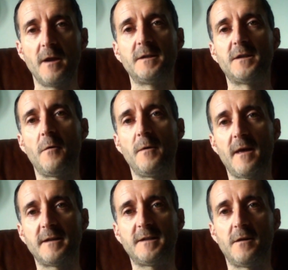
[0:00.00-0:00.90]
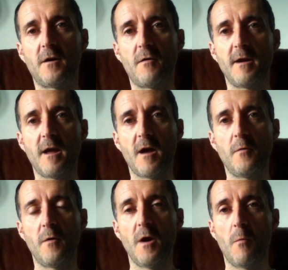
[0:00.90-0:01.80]
So in that
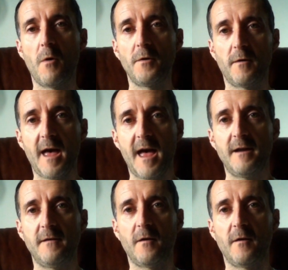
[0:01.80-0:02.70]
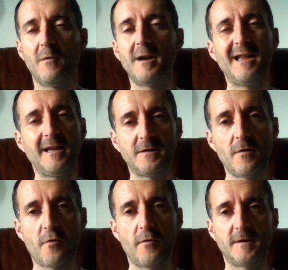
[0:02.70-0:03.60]
scenario, what you can do, it's
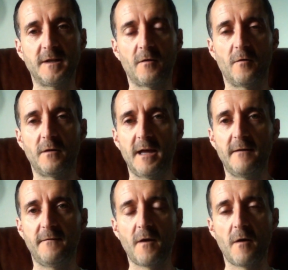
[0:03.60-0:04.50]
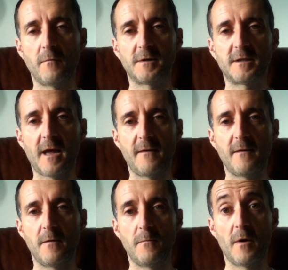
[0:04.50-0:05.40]
not critical if you don't scan
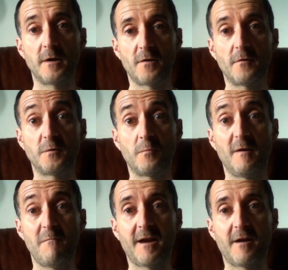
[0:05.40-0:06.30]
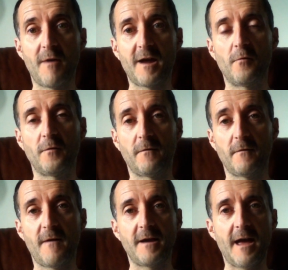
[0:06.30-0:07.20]
them, as long as we make a record of the
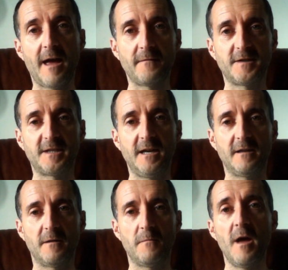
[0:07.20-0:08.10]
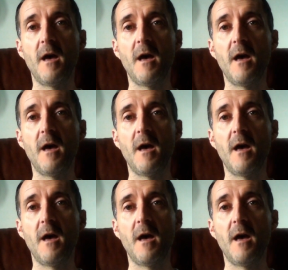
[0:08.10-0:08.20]
fact you have seen them,